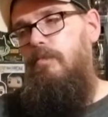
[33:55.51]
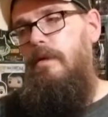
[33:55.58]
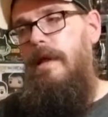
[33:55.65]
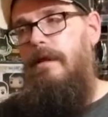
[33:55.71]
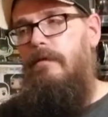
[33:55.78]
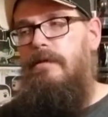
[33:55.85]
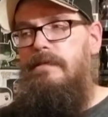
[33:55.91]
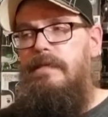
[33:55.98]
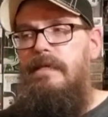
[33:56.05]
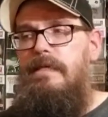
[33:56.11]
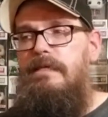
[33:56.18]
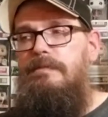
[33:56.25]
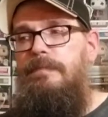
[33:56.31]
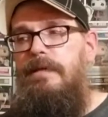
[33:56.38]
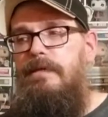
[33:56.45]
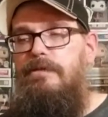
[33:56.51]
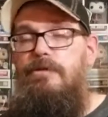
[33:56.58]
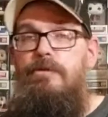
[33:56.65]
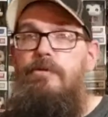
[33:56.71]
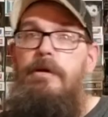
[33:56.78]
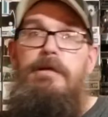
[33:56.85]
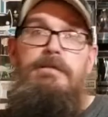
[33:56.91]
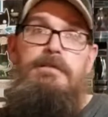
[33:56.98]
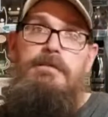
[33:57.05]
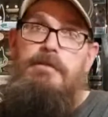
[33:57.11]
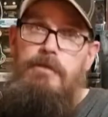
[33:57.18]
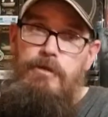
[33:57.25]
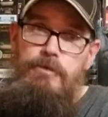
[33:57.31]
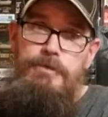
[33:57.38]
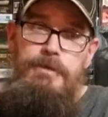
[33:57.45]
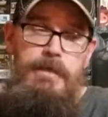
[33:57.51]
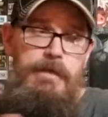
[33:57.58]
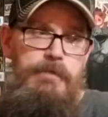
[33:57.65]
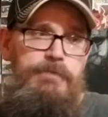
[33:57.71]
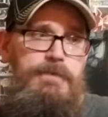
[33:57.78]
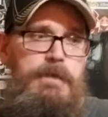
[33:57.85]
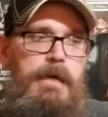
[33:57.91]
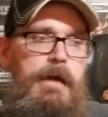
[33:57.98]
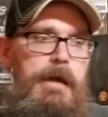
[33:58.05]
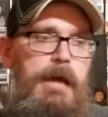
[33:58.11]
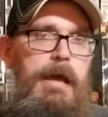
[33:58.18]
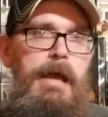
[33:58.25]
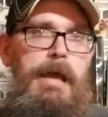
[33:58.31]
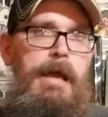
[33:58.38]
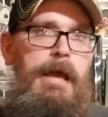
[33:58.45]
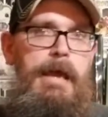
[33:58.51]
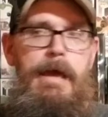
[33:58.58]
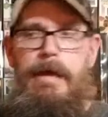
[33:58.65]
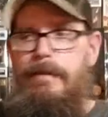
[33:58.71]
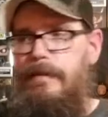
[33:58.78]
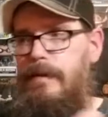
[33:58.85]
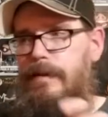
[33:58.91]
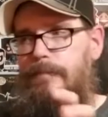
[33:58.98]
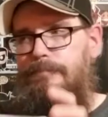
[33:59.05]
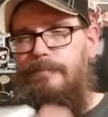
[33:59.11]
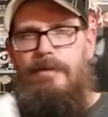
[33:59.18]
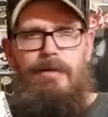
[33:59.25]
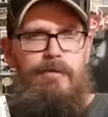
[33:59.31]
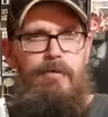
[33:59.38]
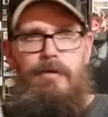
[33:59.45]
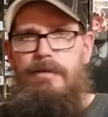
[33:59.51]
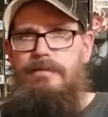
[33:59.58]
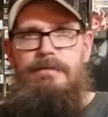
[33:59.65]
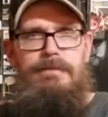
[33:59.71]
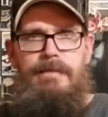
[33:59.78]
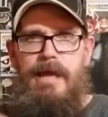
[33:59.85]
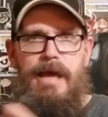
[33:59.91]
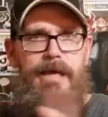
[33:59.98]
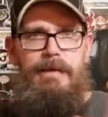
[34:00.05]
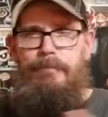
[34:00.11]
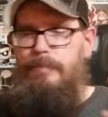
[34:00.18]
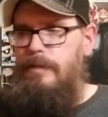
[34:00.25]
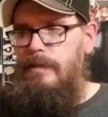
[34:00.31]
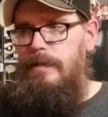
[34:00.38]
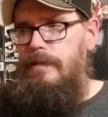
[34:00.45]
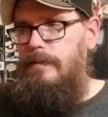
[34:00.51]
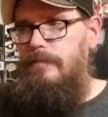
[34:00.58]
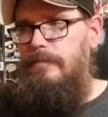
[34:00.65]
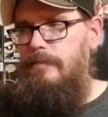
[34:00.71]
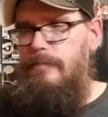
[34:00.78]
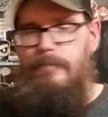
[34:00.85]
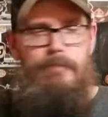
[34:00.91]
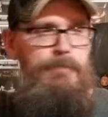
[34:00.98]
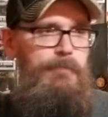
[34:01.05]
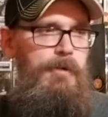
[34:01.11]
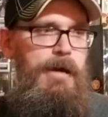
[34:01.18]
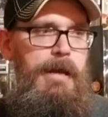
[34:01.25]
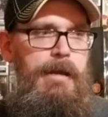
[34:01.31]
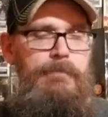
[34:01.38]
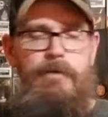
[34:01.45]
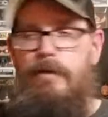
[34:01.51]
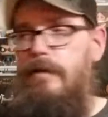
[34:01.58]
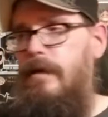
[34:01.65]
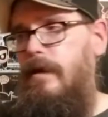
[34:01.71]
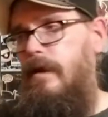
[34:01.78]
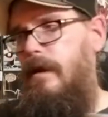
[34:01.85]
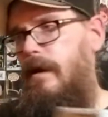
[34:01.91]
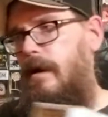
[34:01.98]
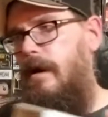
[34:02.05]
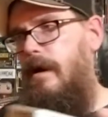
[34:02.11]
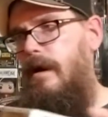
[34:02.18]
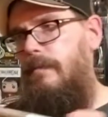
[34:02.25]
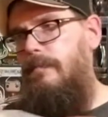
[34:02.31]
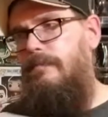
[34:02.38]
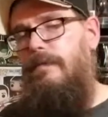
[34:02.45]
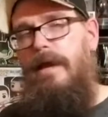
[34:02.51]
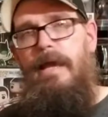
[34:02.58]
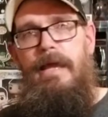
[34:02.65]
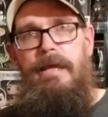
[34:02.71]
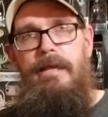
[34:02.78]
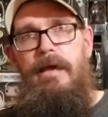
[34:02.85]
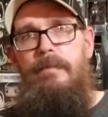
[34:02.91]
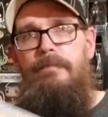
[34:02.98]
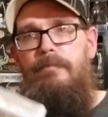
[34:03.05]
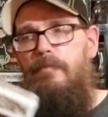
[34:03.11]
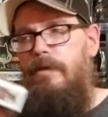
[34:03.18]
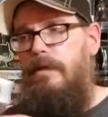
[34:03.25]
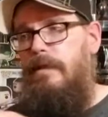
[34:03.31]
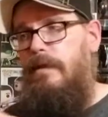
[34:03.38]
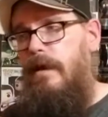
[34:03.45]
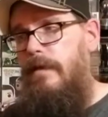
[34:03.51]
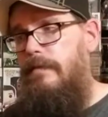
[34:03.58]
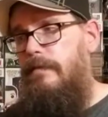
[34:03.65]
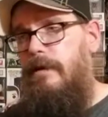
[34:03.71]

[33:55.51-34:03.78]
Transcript: guarantees me 2 exclusives, and of course that could be whatever. If I end up with another